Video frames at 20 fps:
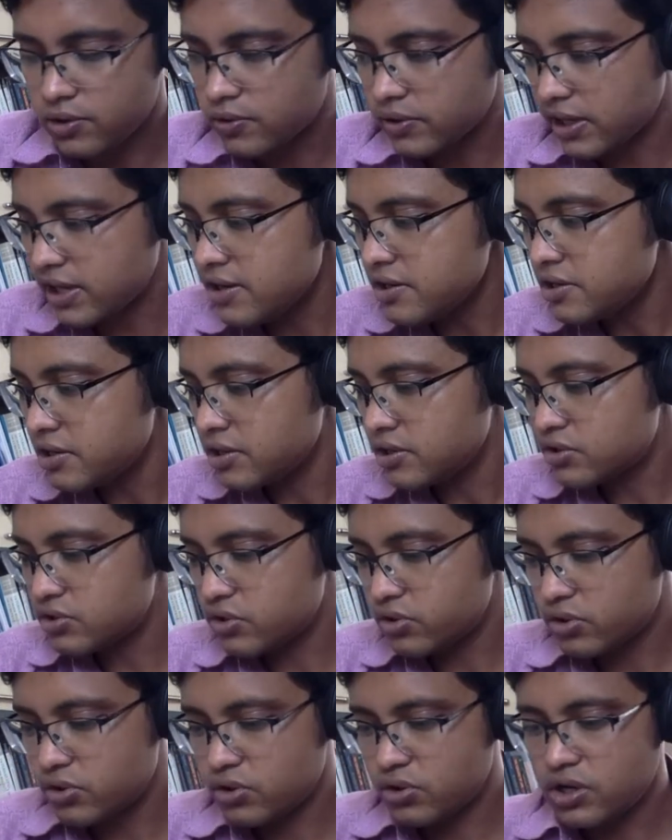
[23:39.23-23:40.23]
Okay,
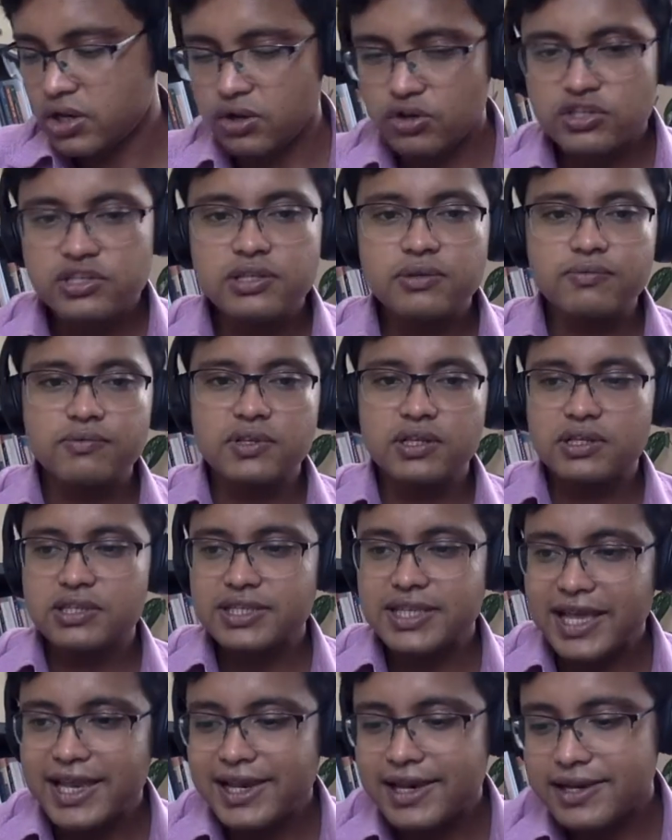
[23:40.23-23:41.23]
so now
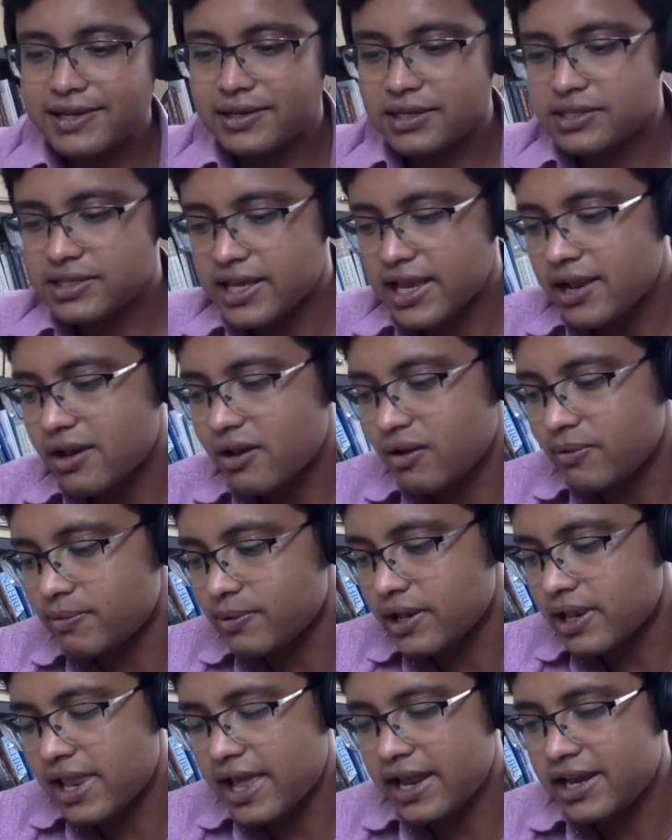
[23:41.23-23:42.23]
sale of
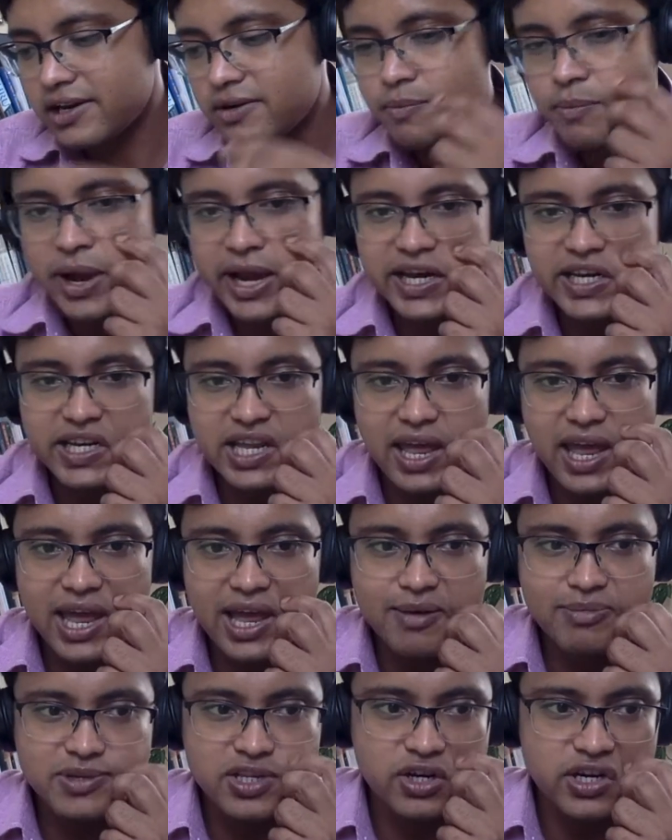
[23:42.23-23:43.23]
a land might
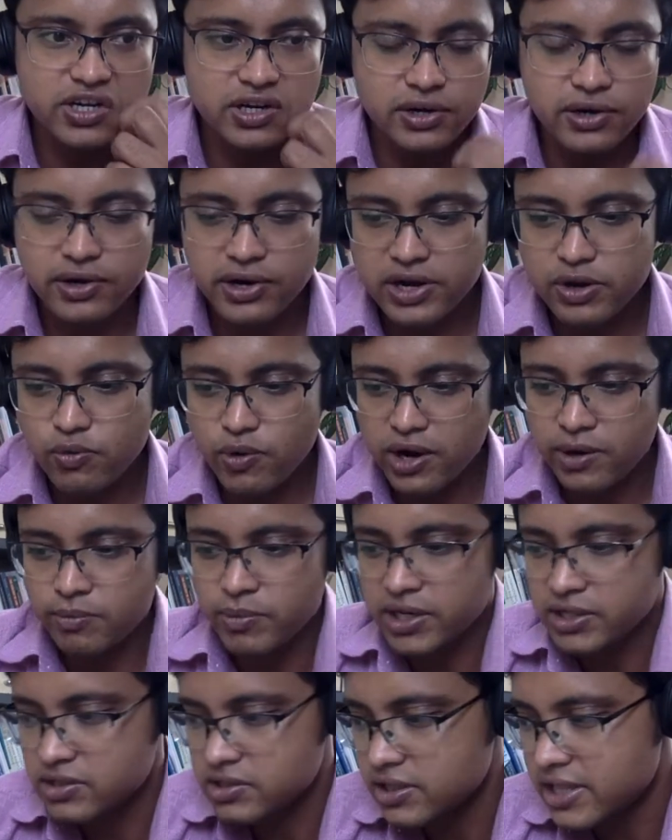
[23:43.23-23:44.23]
have certain
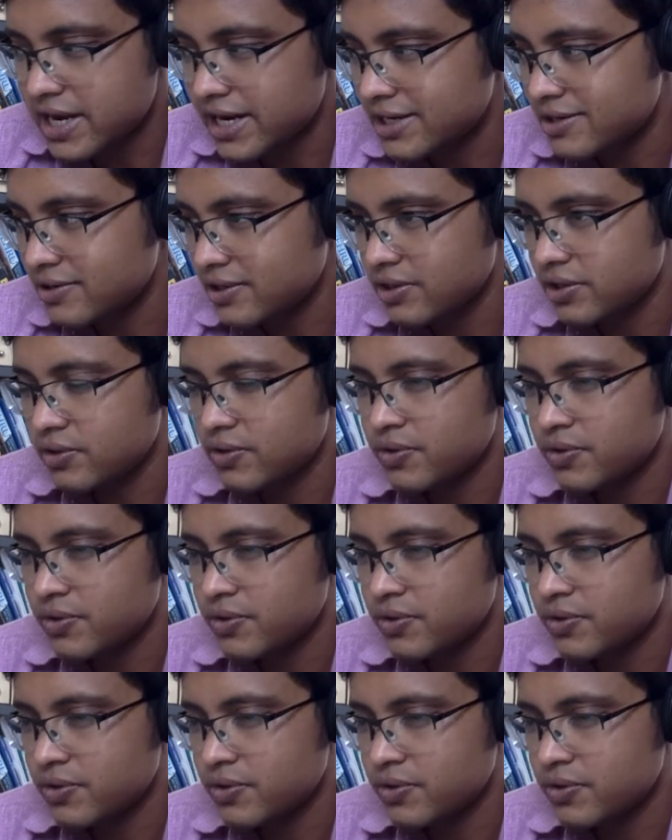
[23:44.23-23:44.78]
requirements, that